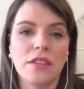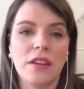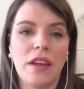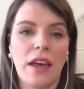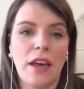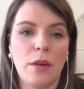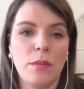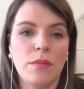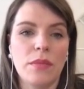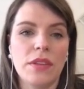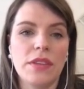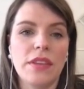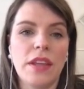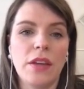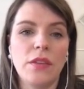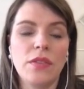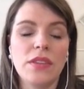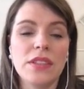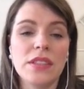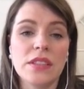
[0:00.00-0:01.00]
Um,
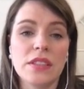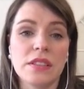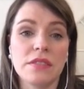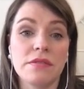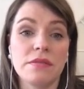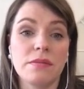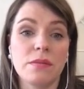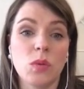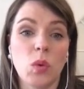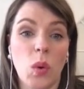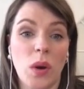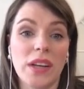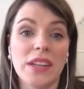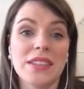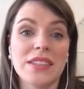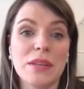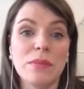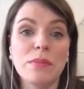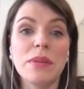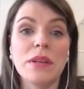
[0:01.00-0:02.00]
now, this is a quite a
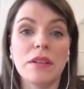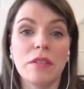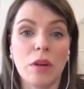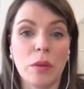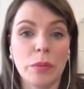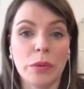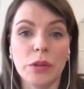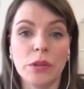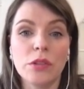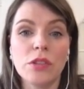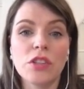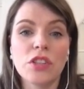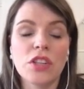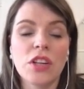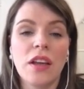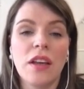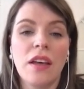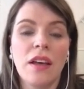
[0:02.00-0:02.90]
simple approach